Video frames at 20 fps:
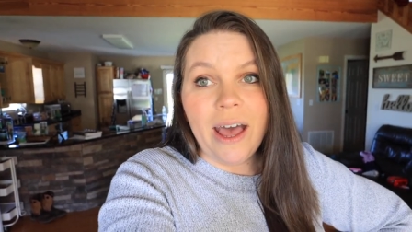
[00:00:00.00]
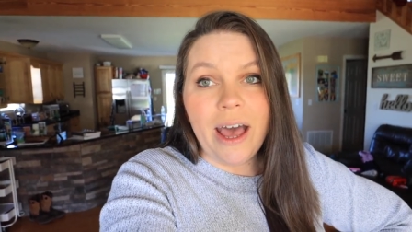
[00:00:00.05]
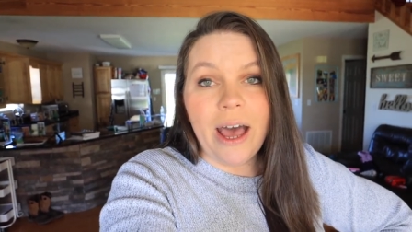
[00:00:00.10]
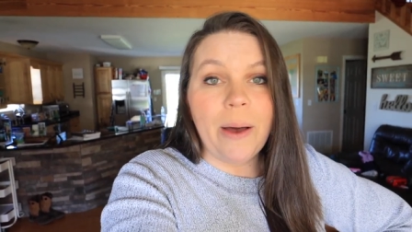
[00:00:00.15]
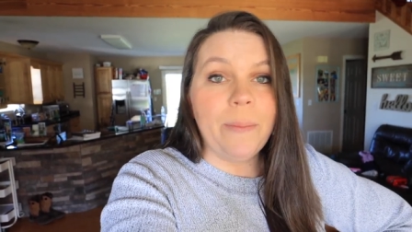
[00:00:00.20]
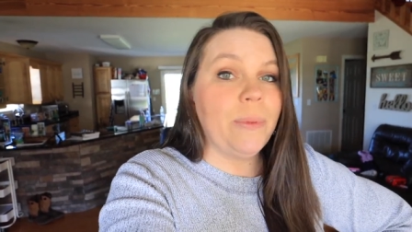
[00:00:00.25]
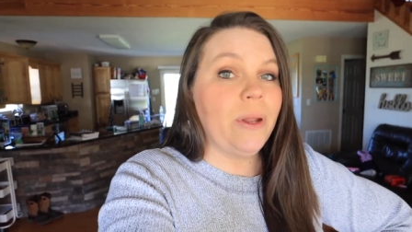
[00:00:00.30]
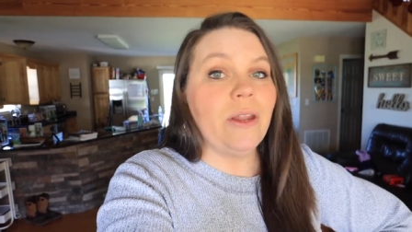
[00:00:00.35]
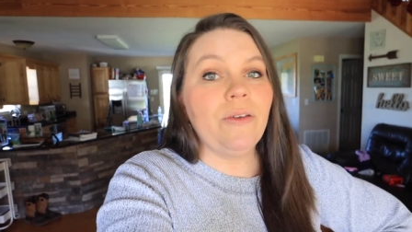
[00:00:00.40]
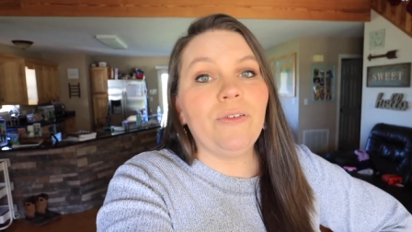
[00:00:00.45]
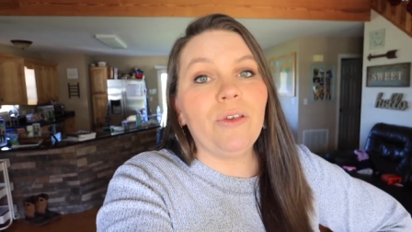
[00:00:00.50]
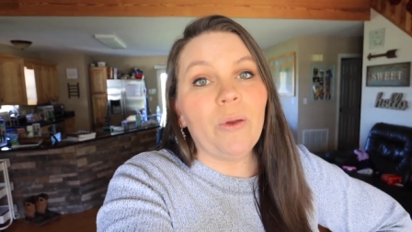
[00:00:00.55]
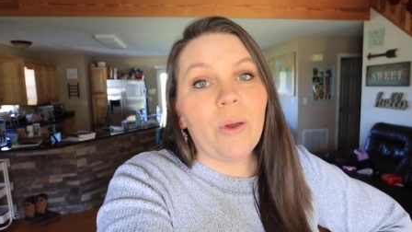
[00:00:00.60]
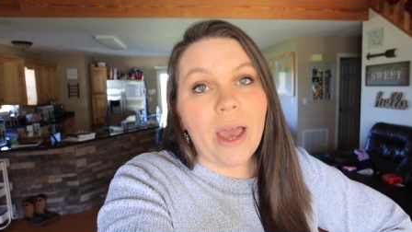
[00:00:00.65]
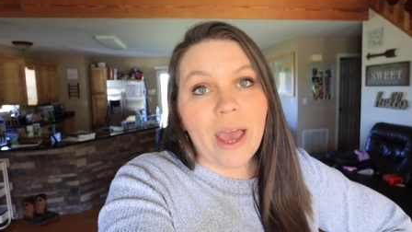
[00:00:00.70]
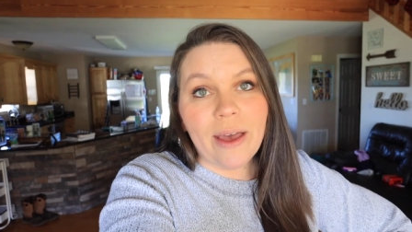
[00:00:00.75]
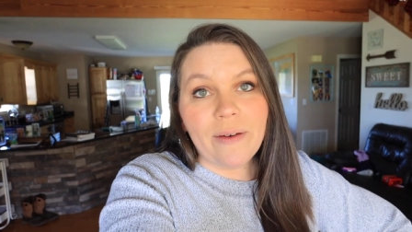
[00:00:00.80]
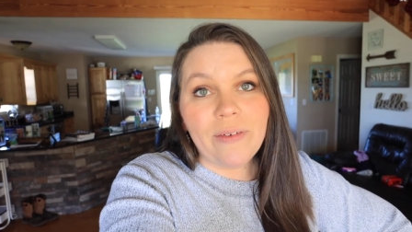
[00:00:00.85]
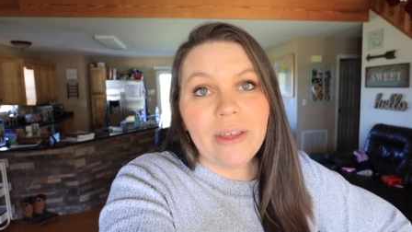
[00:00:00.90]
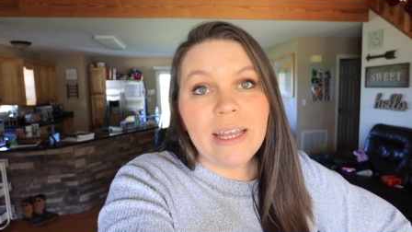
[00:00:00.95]
Um, but if you
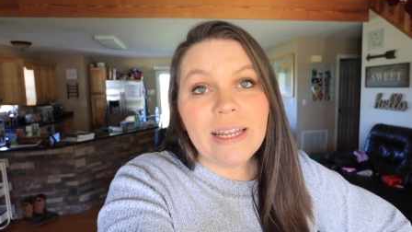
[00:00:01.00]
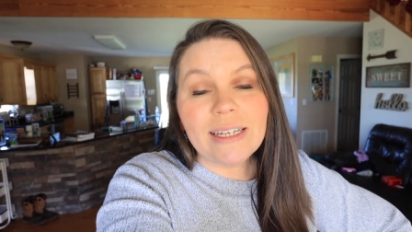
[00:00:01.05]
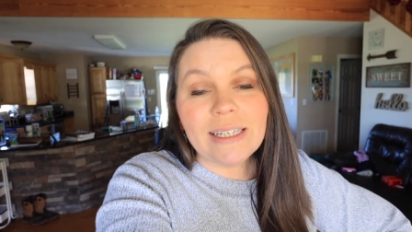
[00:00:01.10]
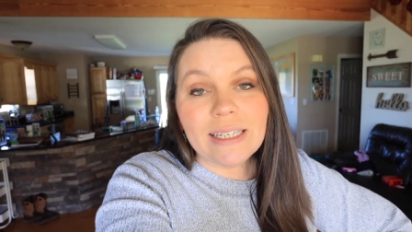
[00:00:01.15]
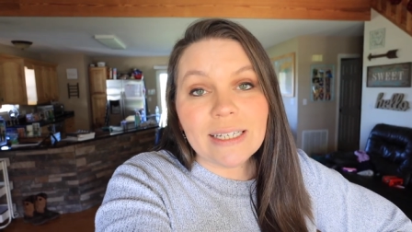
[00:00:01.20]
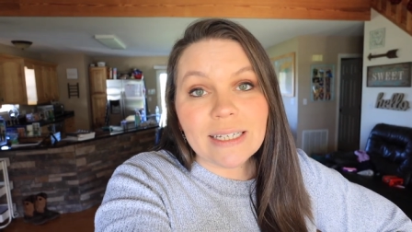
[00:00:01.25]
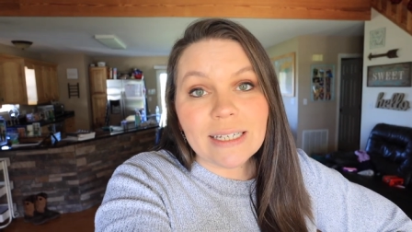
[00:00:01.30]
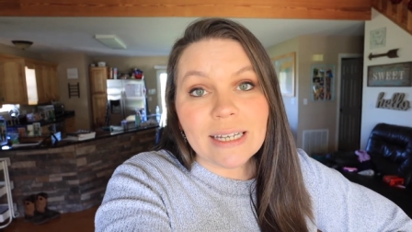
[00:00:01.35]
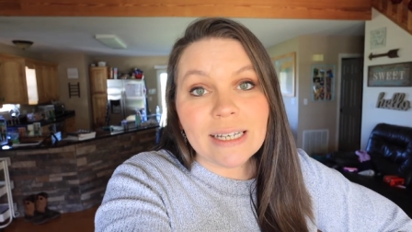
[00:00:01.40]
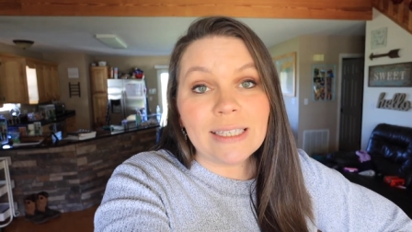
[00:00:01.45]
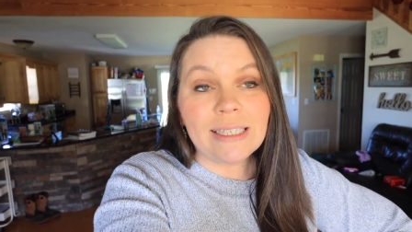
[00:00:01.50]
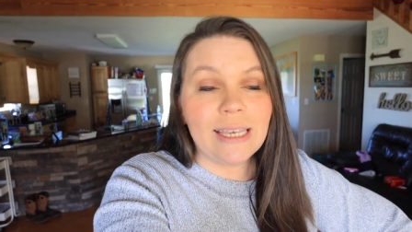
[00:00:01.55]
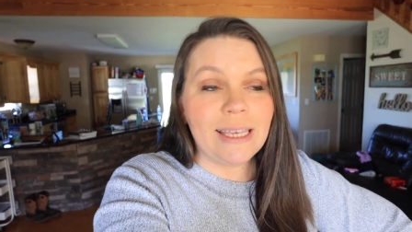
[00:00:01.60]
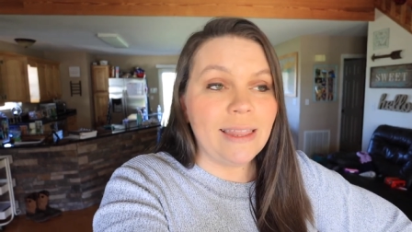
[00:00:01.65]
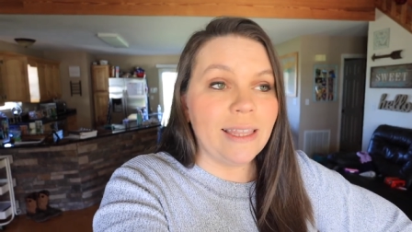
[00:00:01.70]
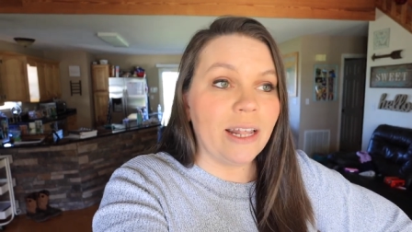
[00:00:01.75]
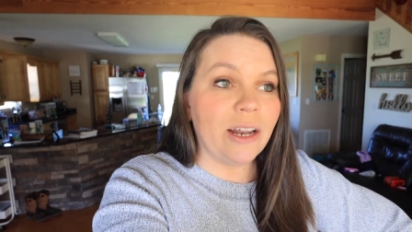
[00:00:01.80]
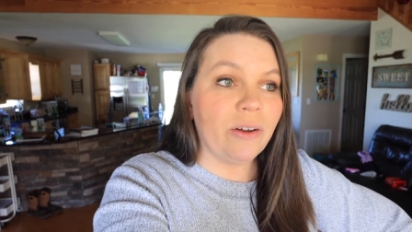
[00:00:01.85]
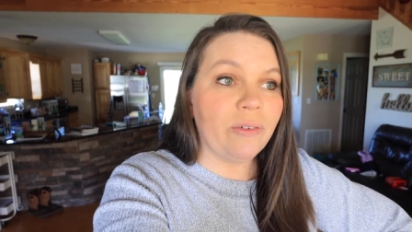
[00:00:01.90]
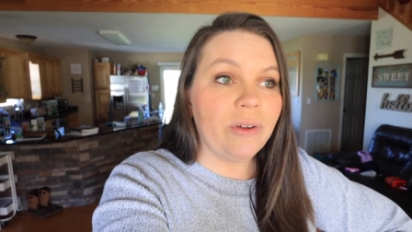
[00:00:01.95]
haven't
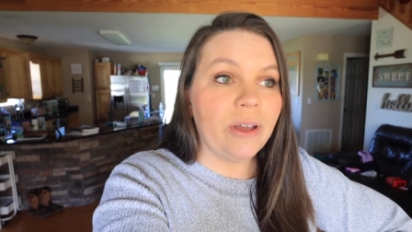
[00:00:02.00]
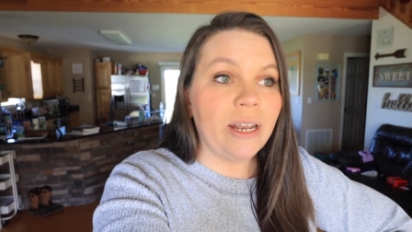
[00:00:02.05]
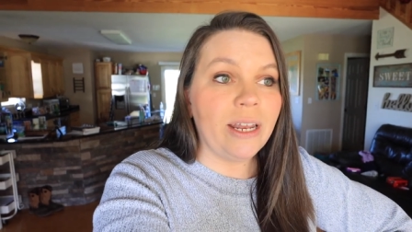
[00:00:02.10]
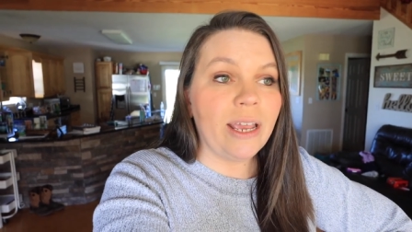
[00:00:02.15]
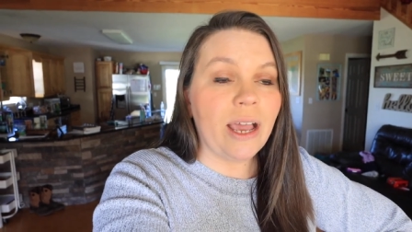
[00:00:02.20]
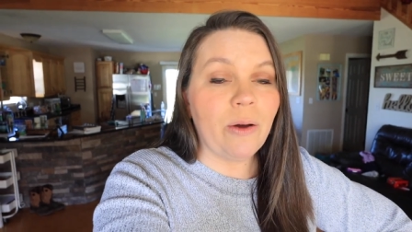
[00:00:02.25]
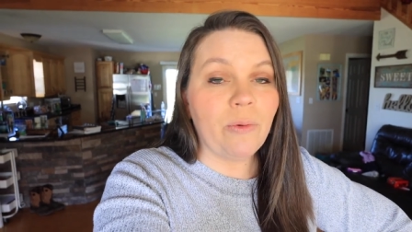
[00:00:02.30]
seen that already,